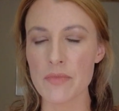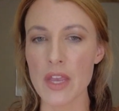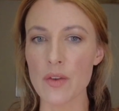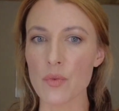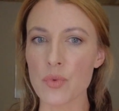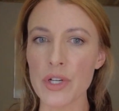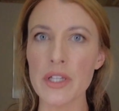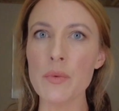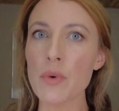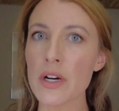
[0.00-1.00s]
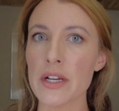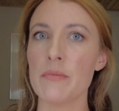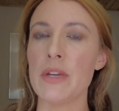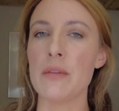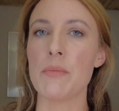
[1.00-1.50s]
it really worried
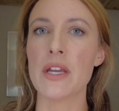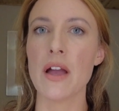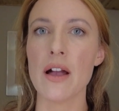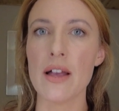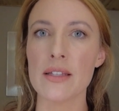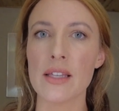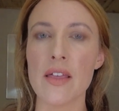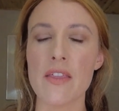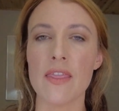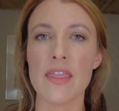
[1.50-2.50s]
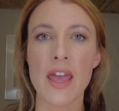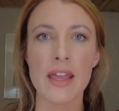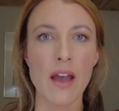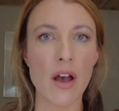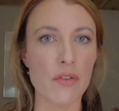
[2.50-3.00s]
me because they
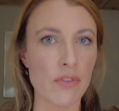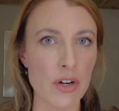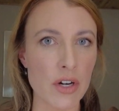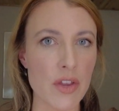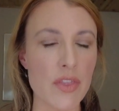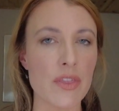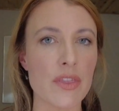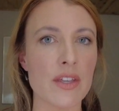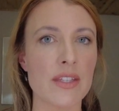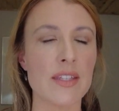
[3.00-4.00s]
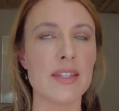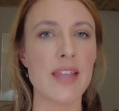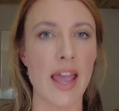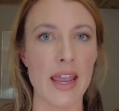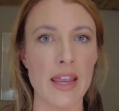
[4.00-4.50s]
cover the
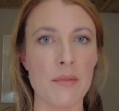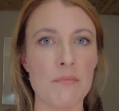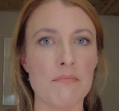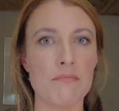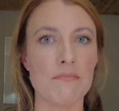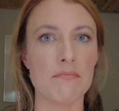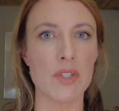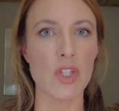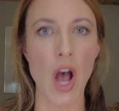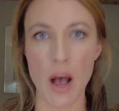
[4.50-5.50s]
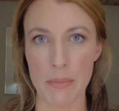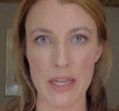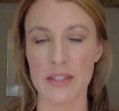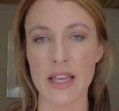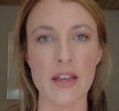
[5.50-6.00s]
same
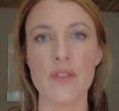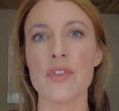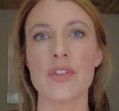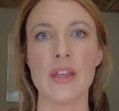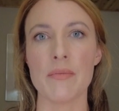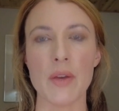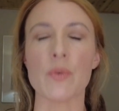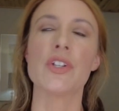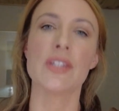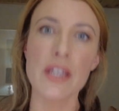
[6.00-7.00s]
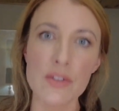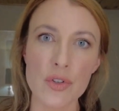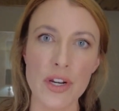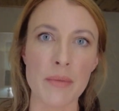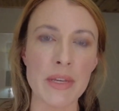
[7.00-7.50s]
topics. They cover the same thing, which is
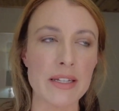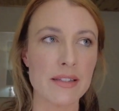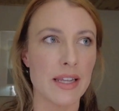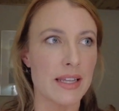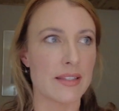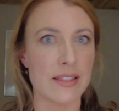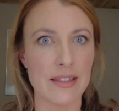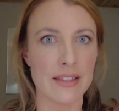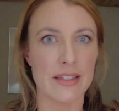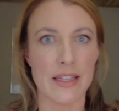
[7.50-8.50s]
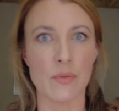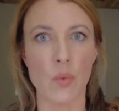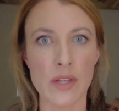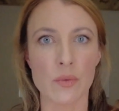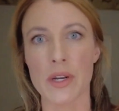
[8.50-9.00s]
history. I mean, it
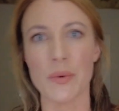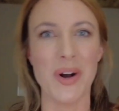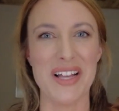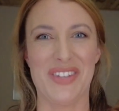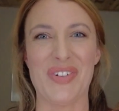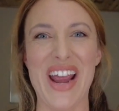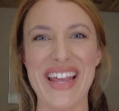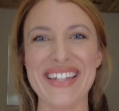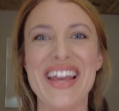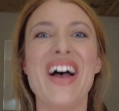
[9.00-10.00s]
was what it was, right?